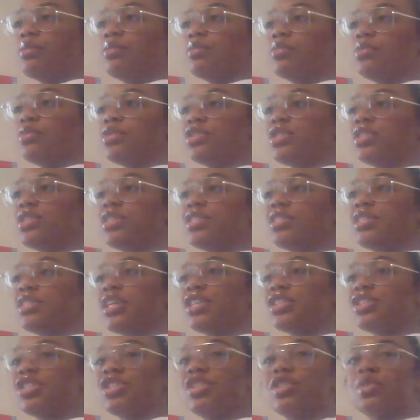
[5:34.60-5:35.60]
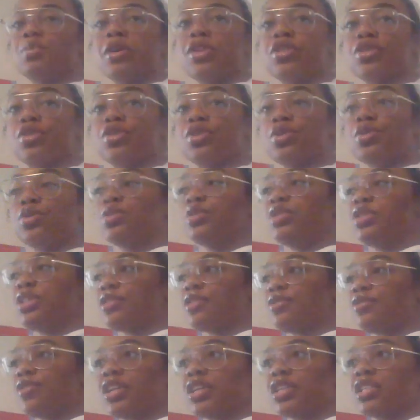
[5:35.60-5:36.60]
She's been through
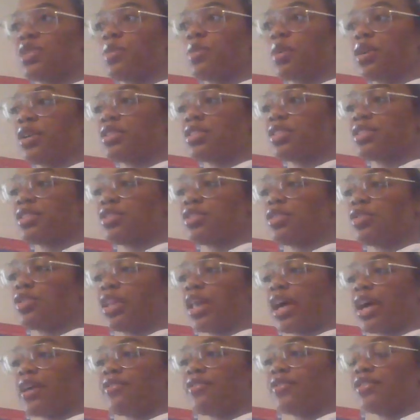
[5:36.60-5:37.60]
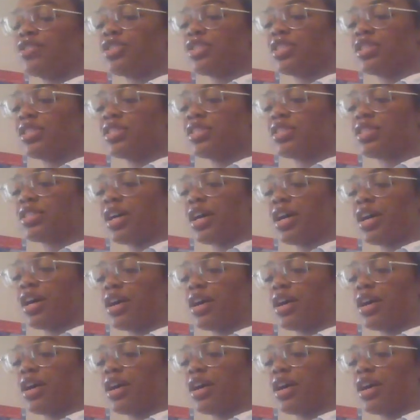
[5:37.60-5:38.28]
different experiences in her life, and she's